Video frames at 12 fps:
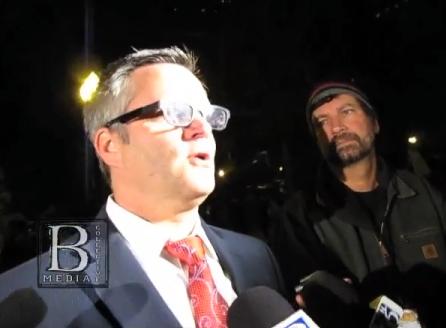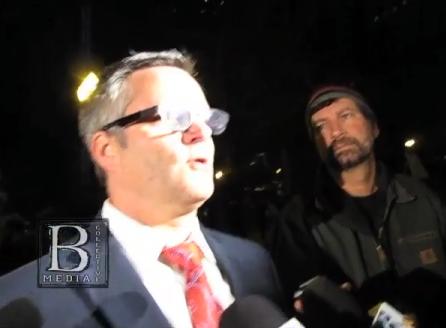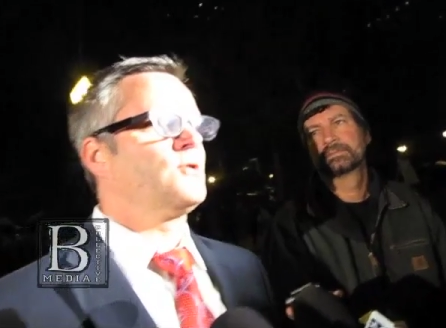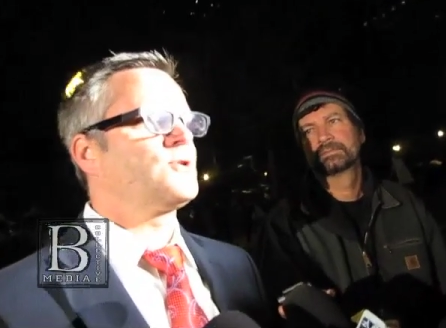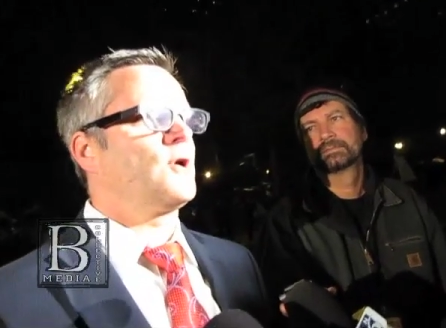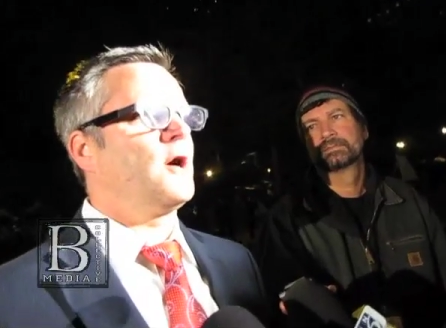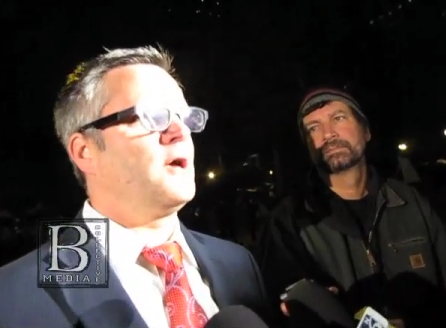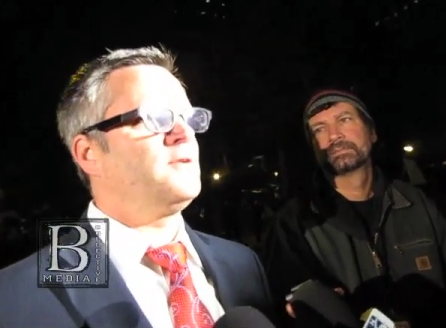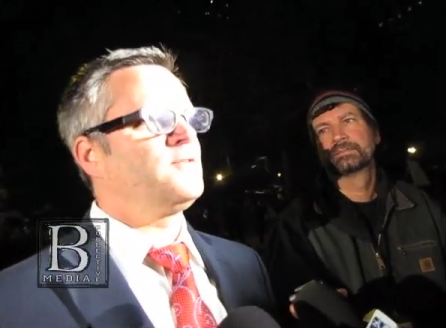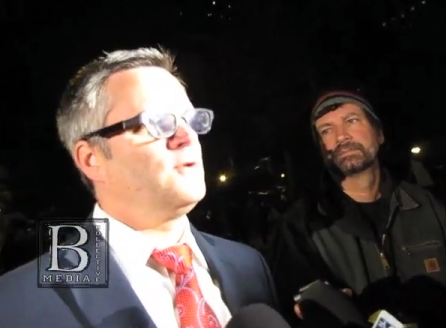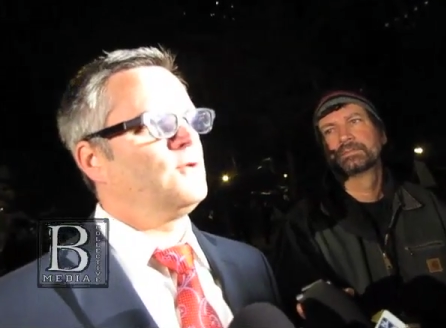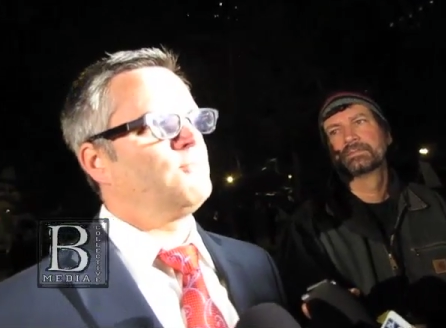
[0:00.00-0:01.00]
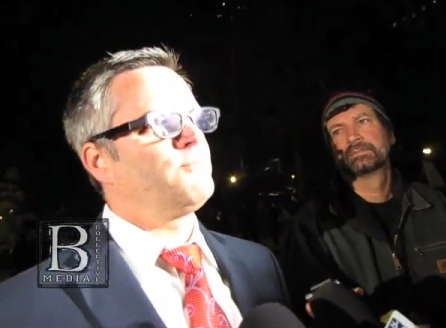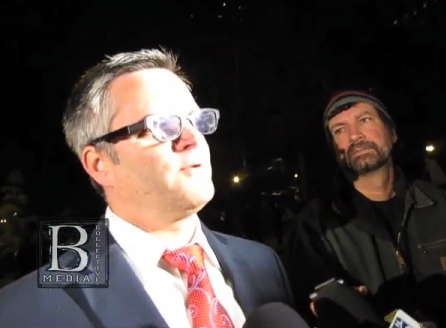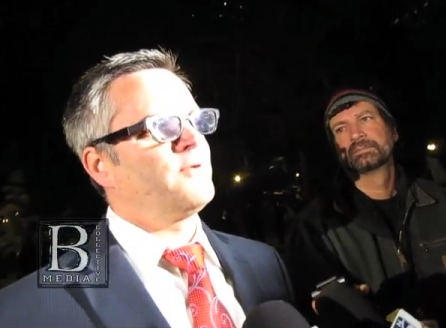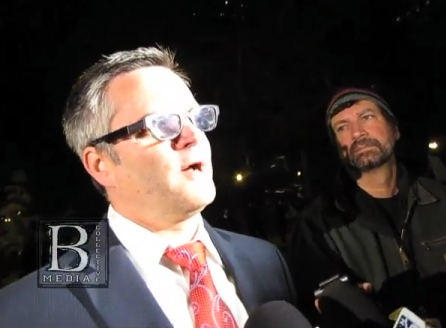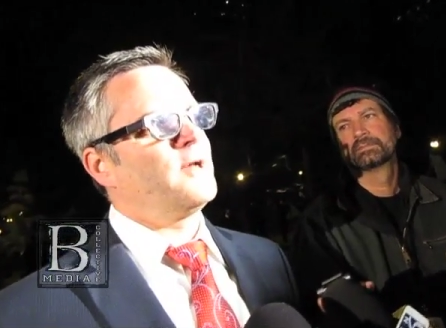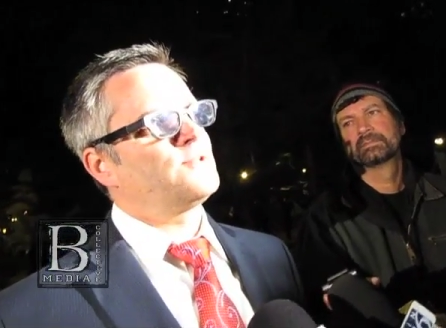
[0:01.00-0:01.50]
Speaker 1: know, are trying to
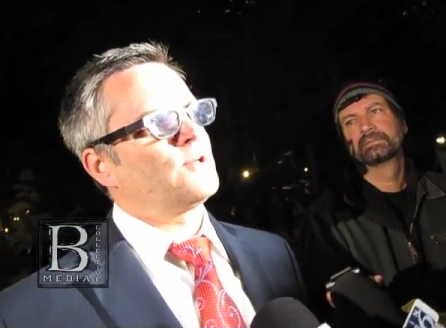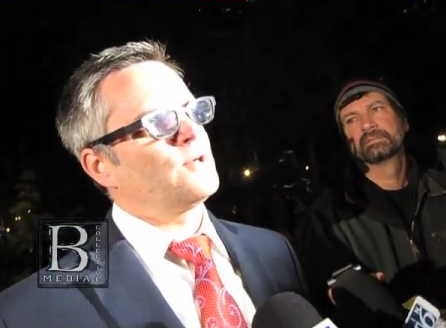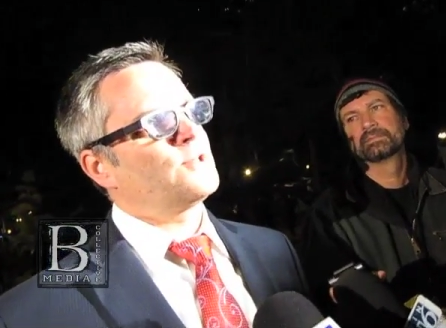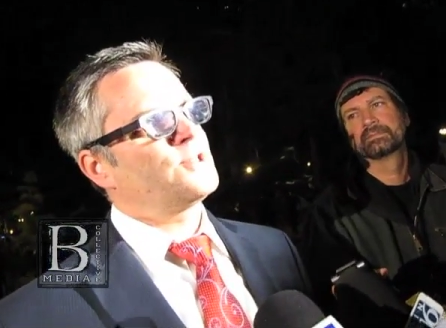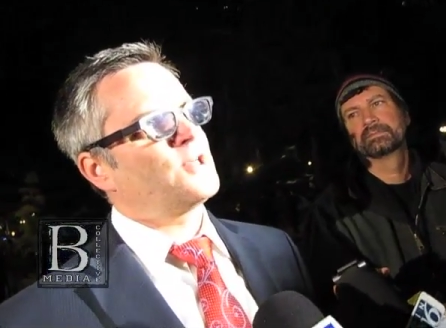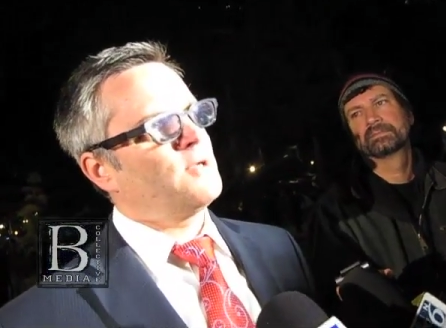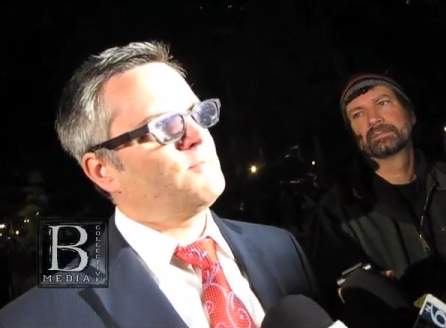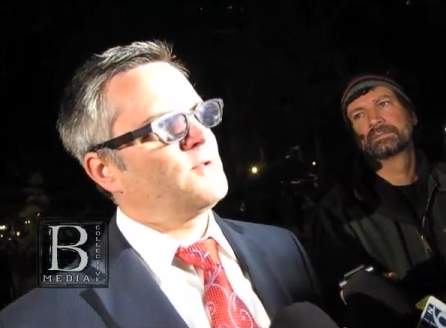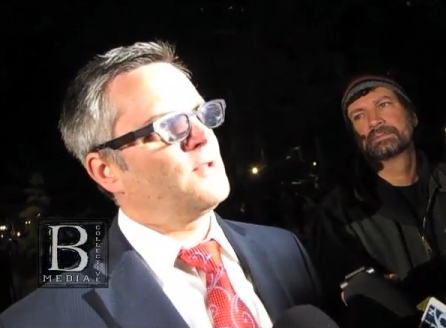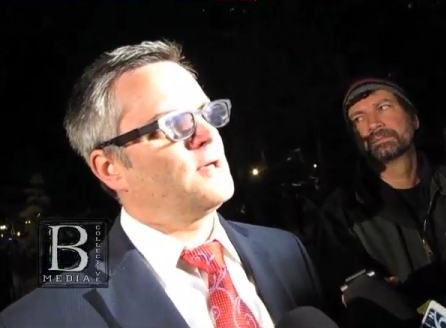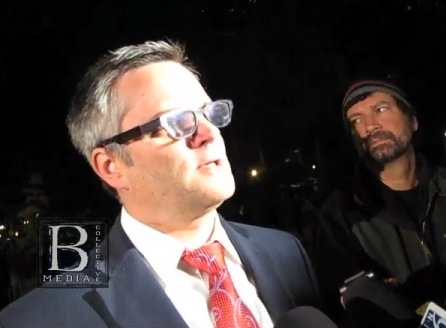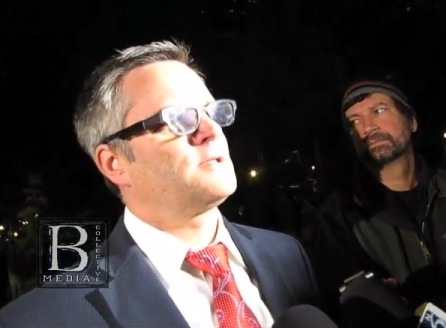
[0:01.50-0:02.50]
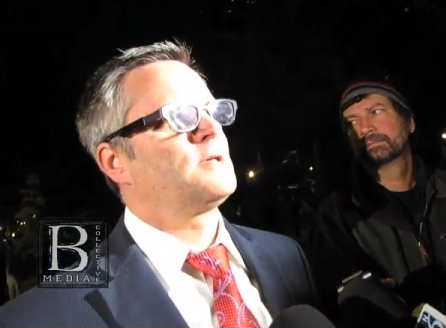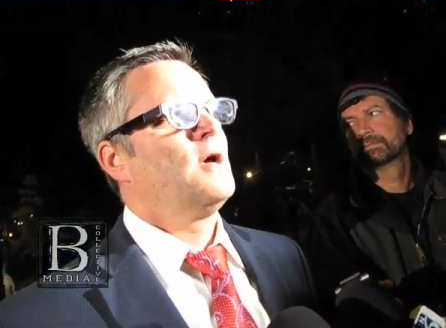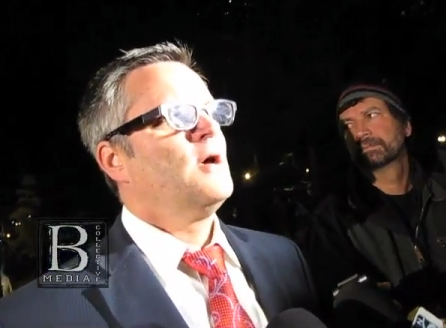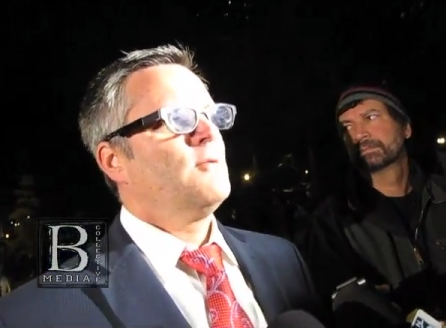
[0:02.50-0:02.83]
provide sort of shape to this.